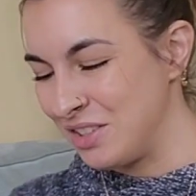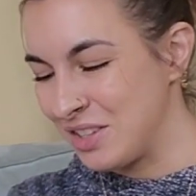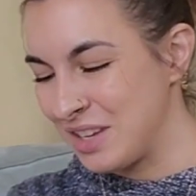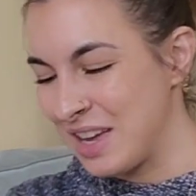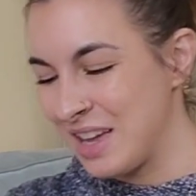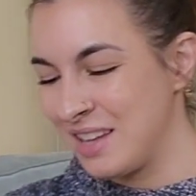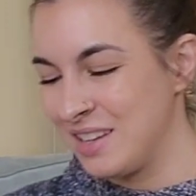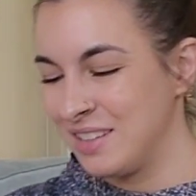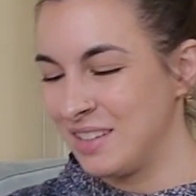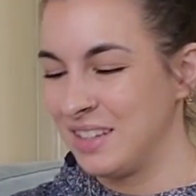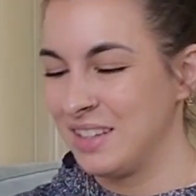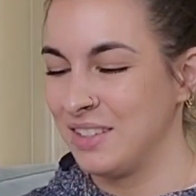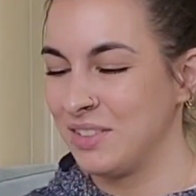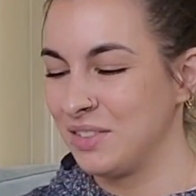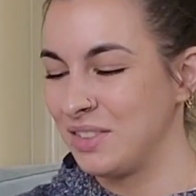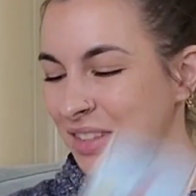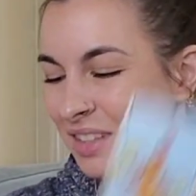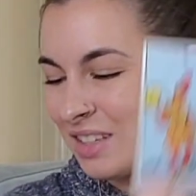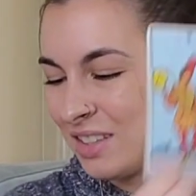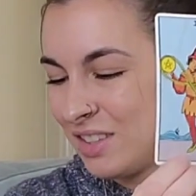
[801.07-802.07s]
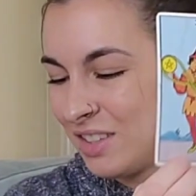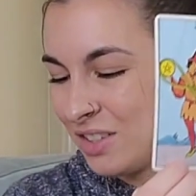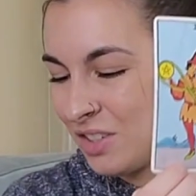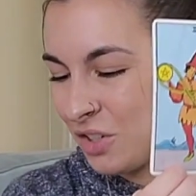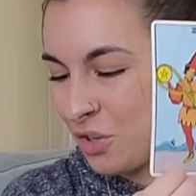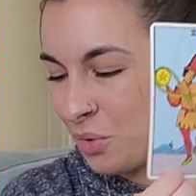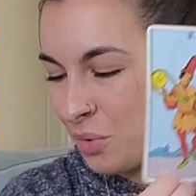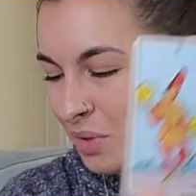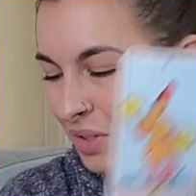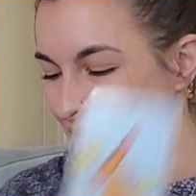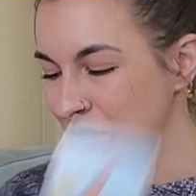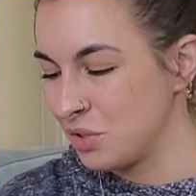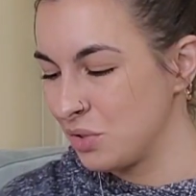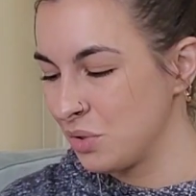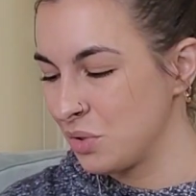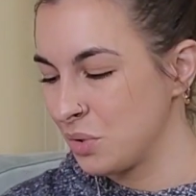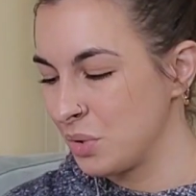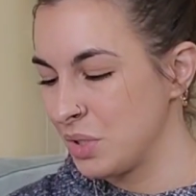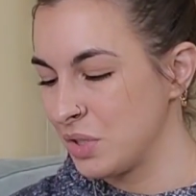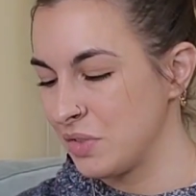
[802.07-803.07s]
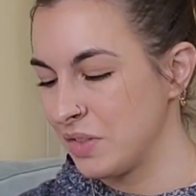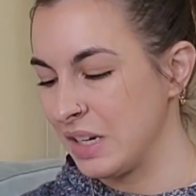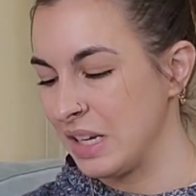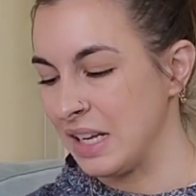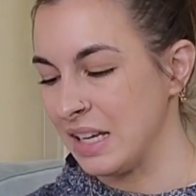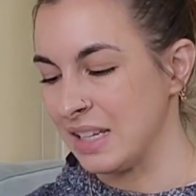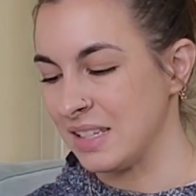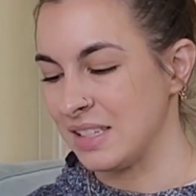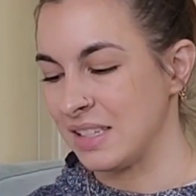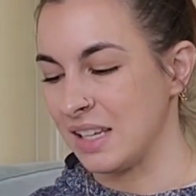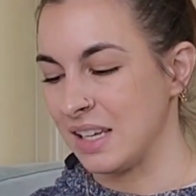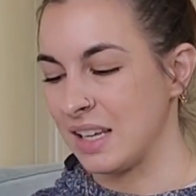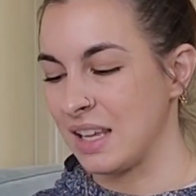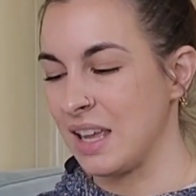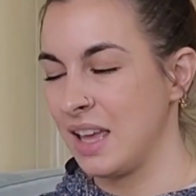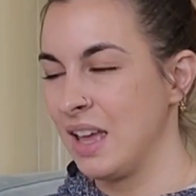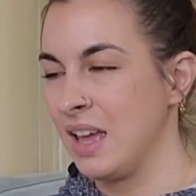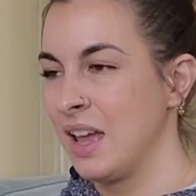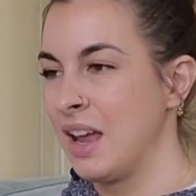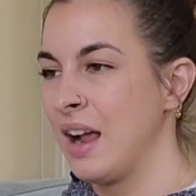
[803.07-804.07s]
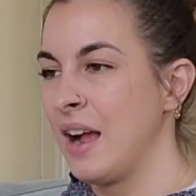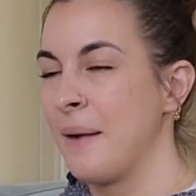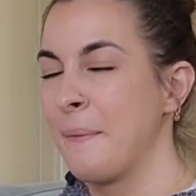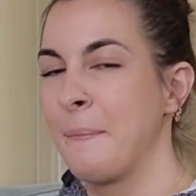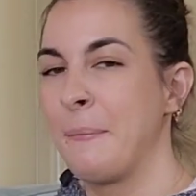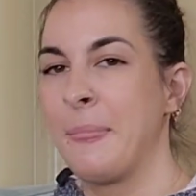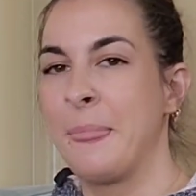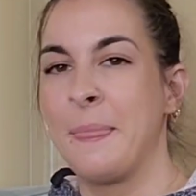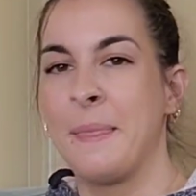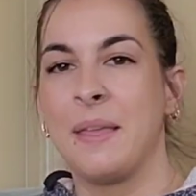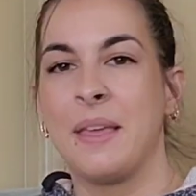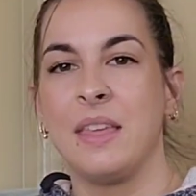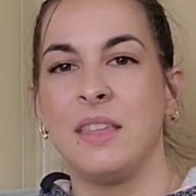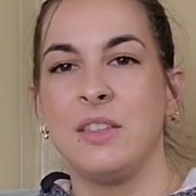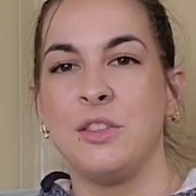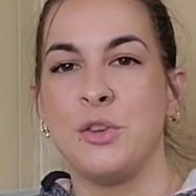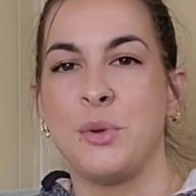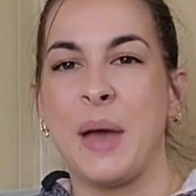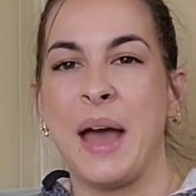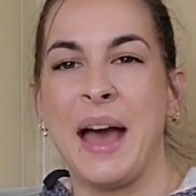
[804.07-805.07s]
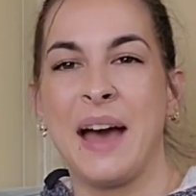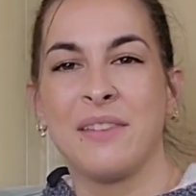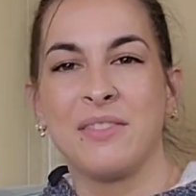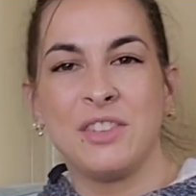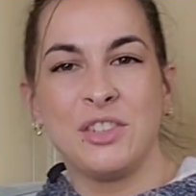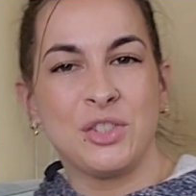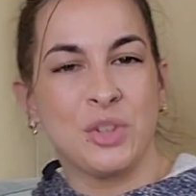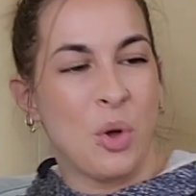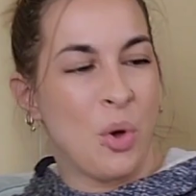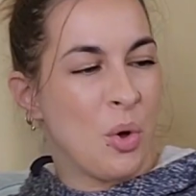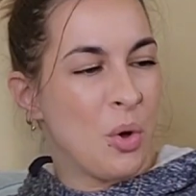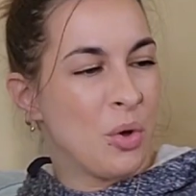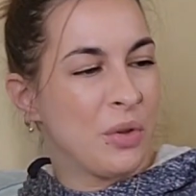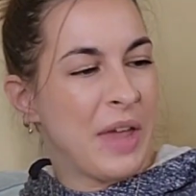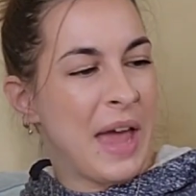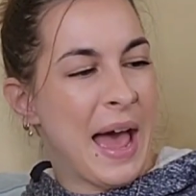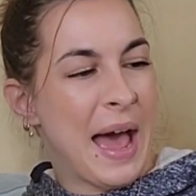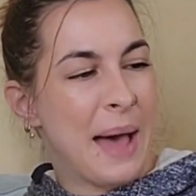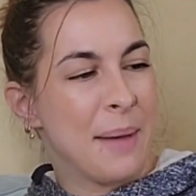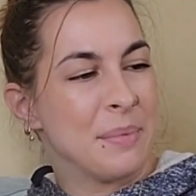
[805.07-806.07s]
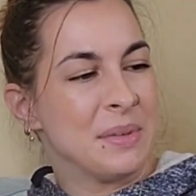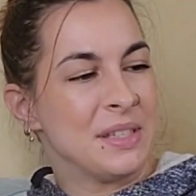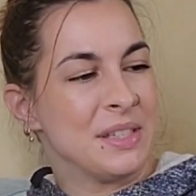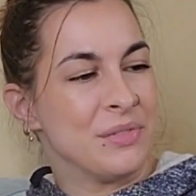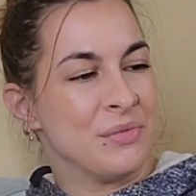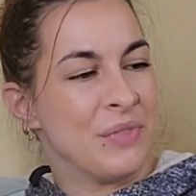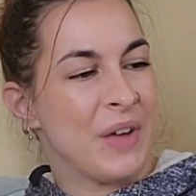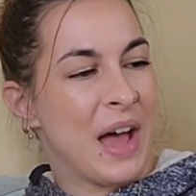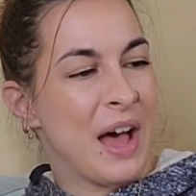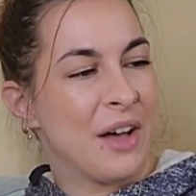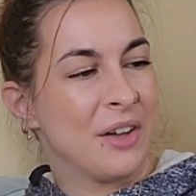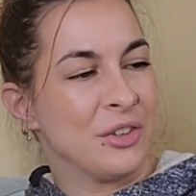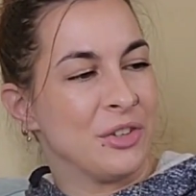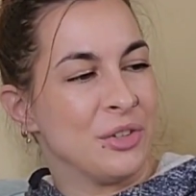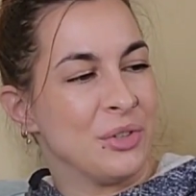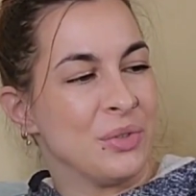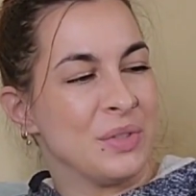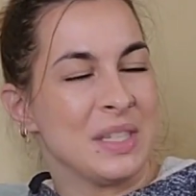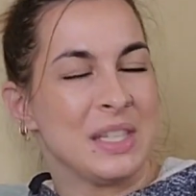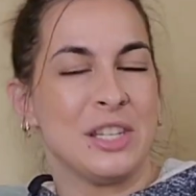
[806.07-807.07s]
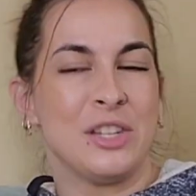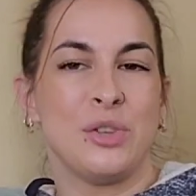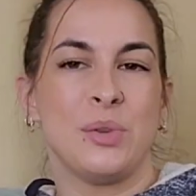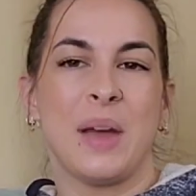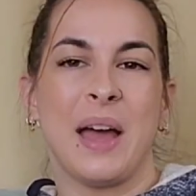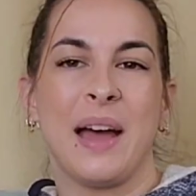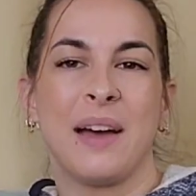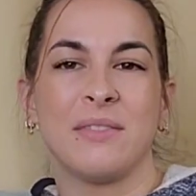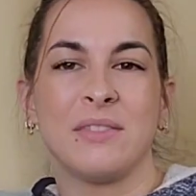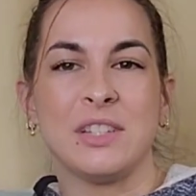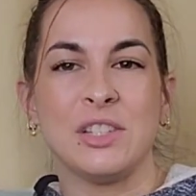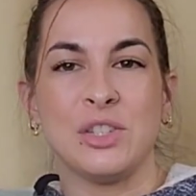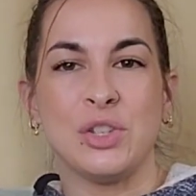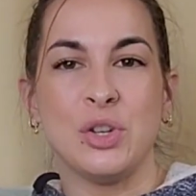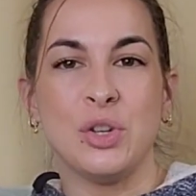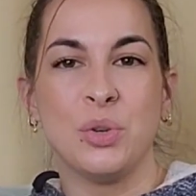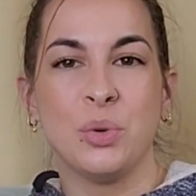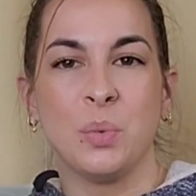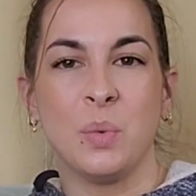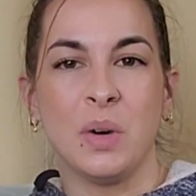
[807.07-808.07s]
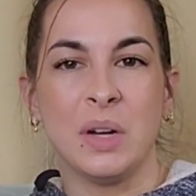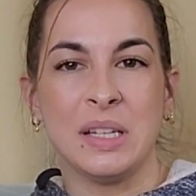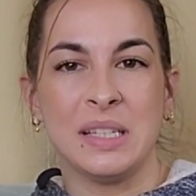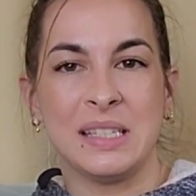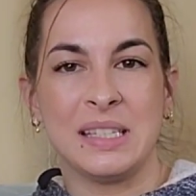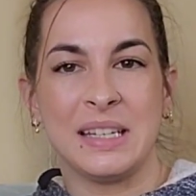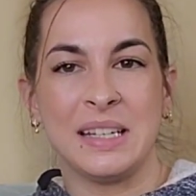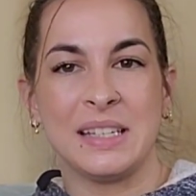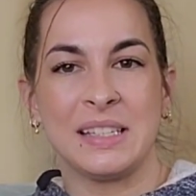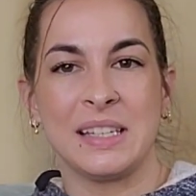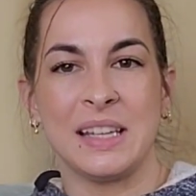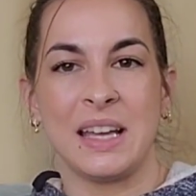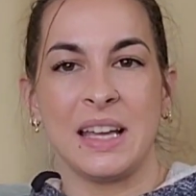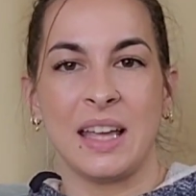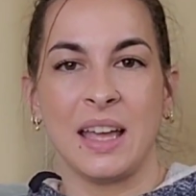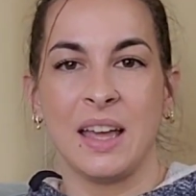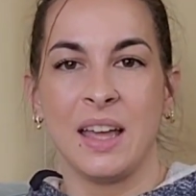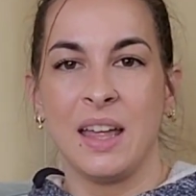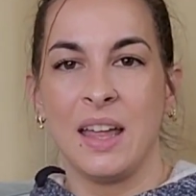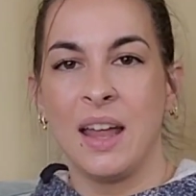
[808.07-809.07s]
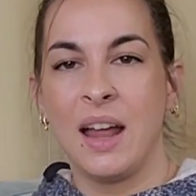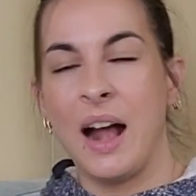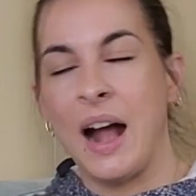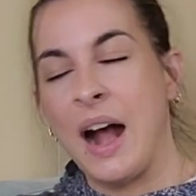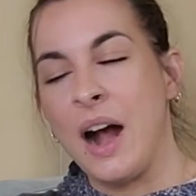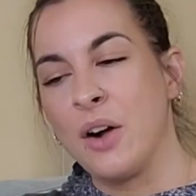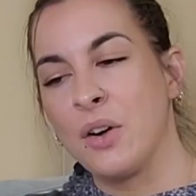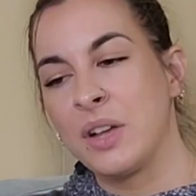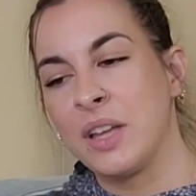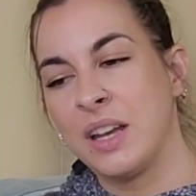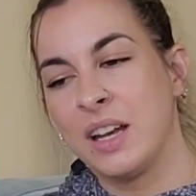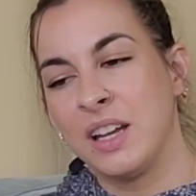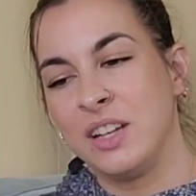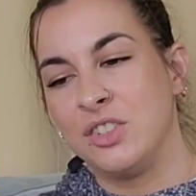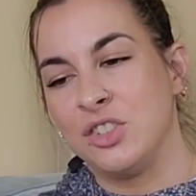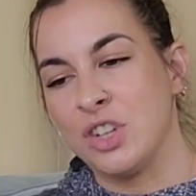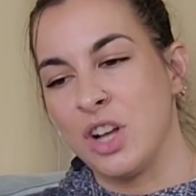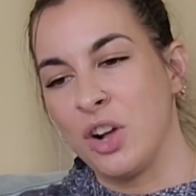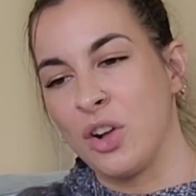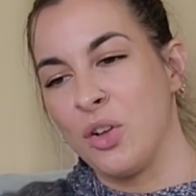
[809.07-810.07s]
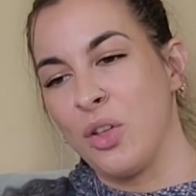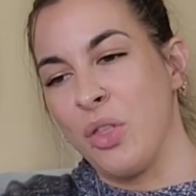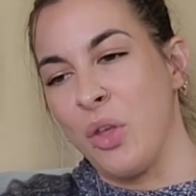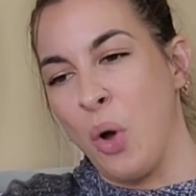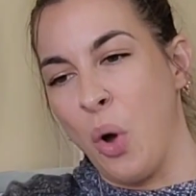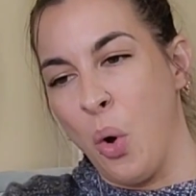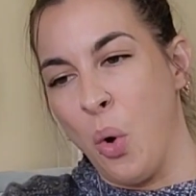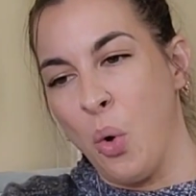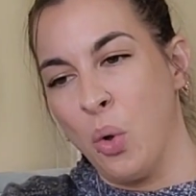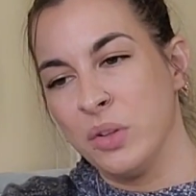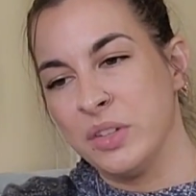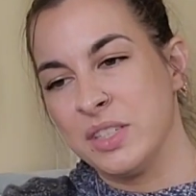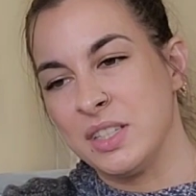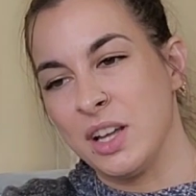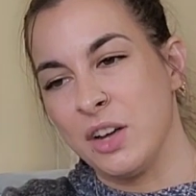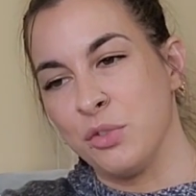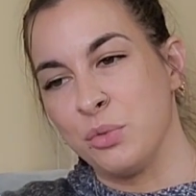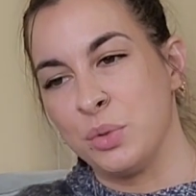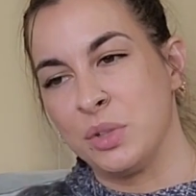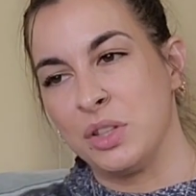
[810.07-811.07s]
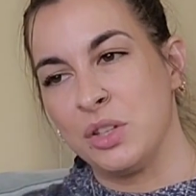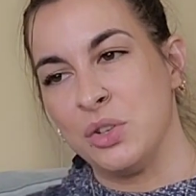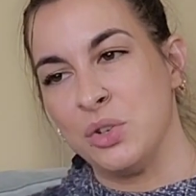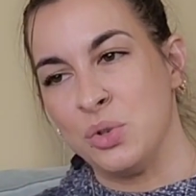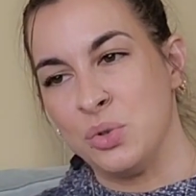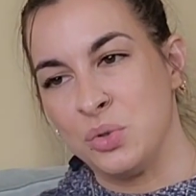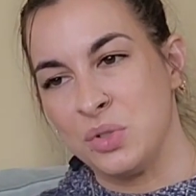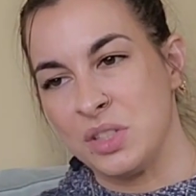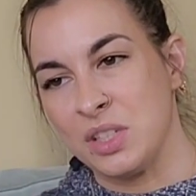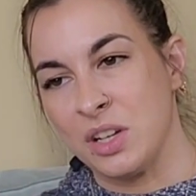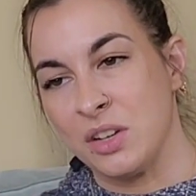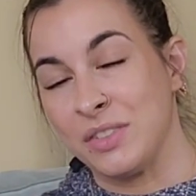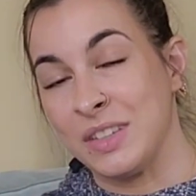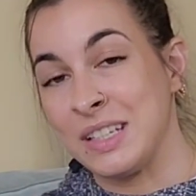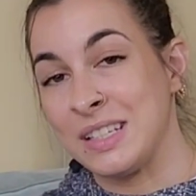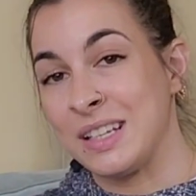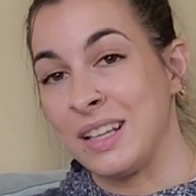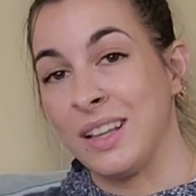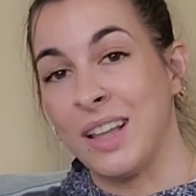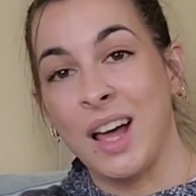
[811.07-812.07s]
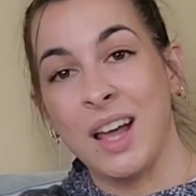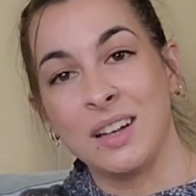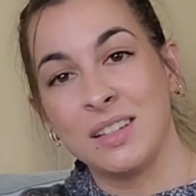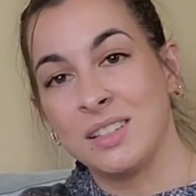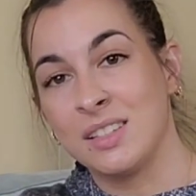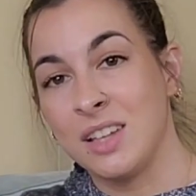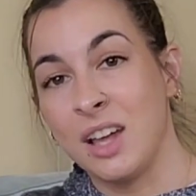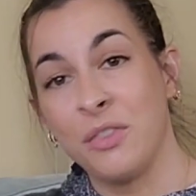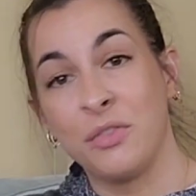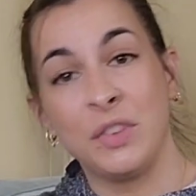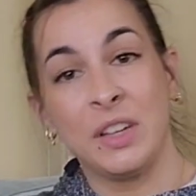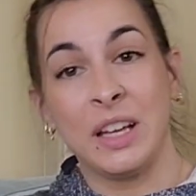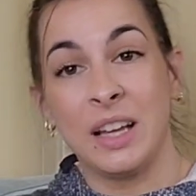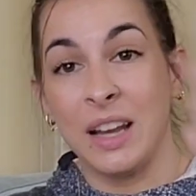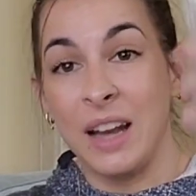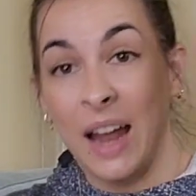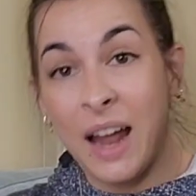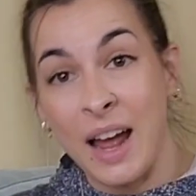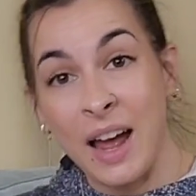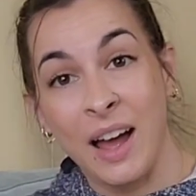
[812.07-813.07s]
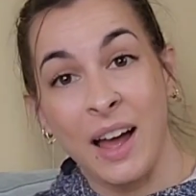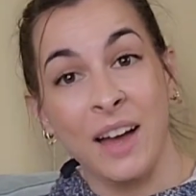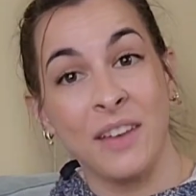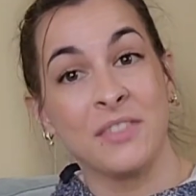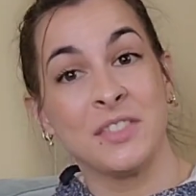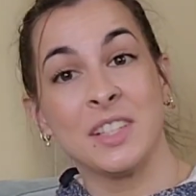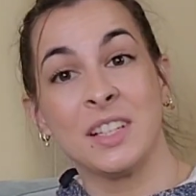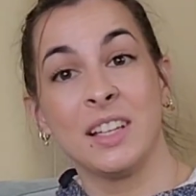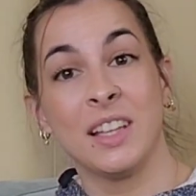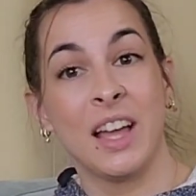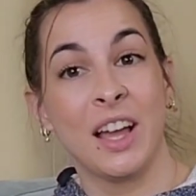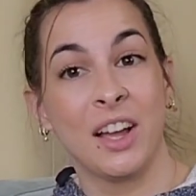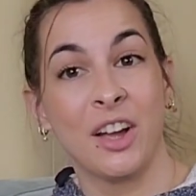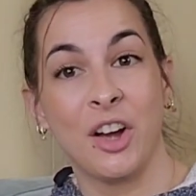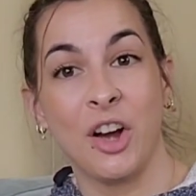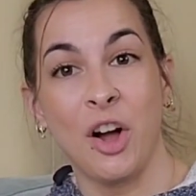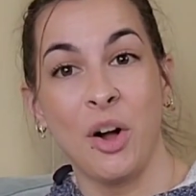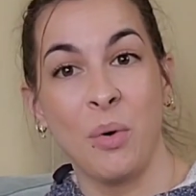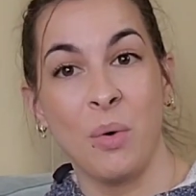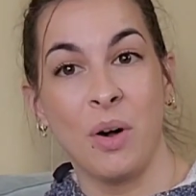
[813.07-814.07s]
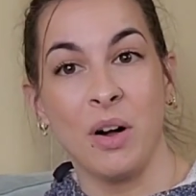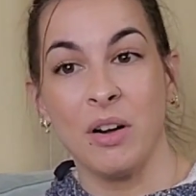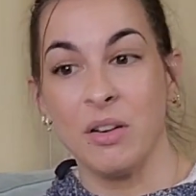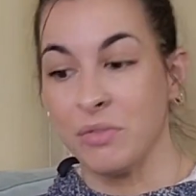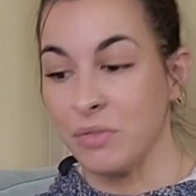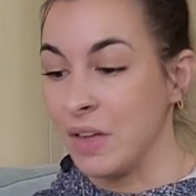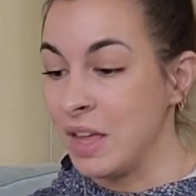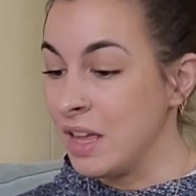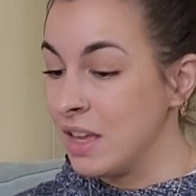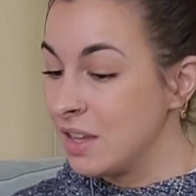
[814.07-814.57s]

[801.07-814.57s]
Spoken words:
You got to get the coin, Two of Coins right here. It's like you have these old habits and values, and then you have these new ones. And it's like, how can I juggle the old self with the new self? There's a lot of stuff you're going to have to let go of.